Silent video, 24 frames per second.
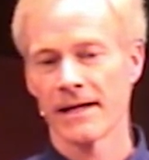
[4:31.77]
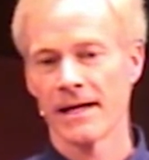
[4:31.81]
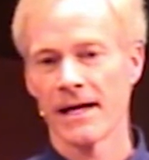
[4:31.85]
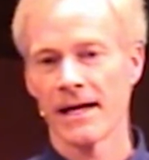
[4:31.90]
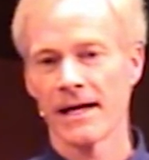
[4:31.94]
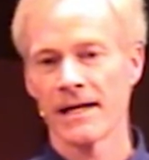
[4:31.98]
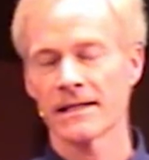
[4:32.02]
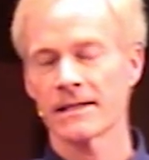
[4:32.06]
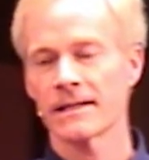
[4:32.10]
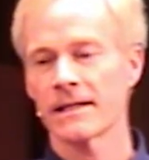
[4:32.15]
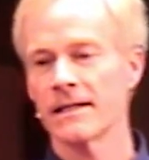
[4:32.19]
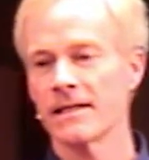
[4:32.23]

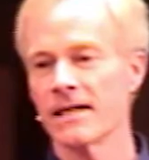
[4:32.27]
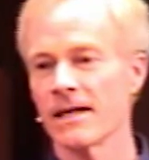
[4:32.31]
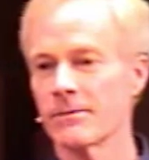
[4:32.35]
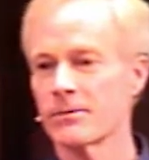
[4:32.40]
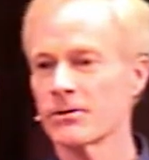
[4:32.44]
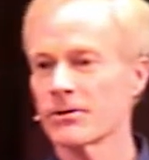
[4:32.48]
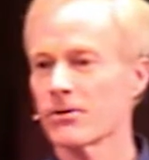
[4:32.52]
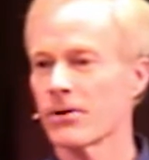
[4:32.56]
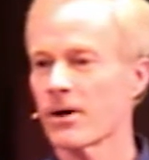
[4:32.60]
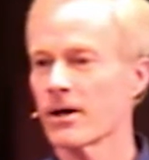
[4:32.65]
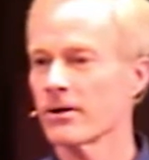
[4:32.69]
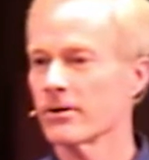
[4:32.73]
It's the deep
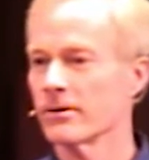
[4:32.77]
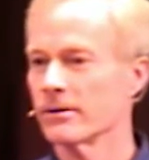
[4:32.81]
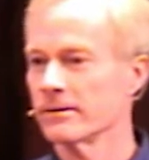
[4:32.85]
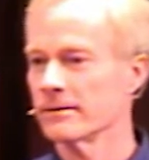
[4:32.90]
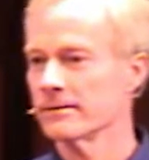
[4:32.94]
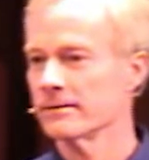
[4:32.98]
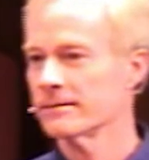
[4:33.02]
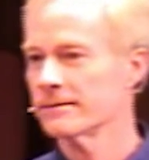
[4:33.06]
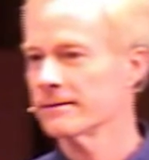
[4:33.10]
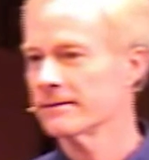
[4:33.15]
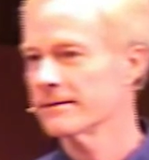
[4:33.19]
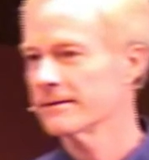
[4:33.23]
struggle
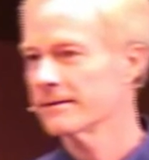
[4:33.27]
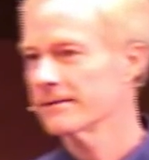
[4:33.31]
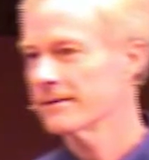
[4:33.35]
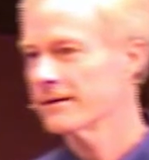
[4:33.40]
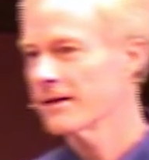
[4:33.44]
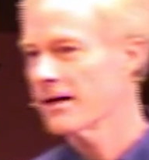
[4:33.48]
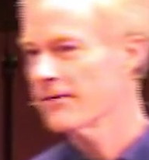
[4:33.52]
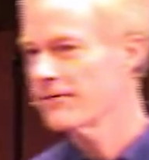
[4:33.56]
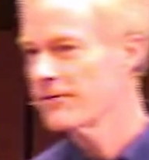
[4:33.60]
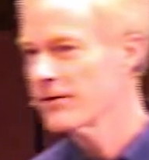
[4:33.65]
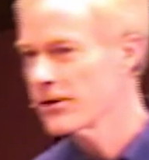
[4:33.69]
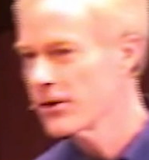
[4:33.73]

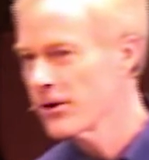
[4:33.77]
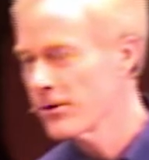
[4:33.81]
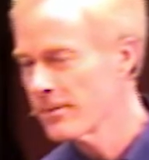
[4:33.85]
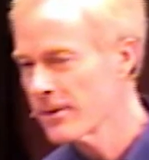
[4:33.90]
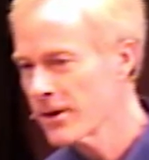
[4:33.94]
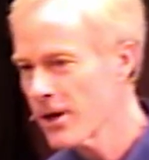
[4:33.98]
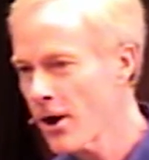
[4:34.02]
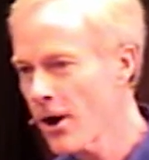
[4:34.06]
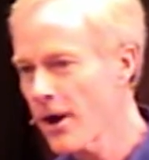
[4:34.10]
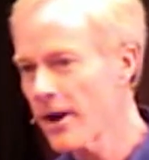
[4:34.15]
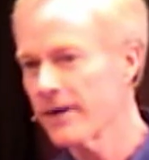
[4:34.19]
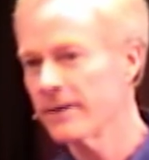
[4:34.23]
of the human
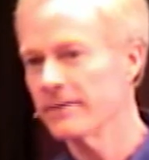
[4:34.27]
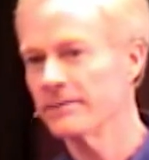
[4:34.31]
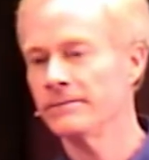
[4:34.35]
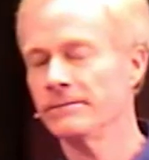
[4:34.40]
heart.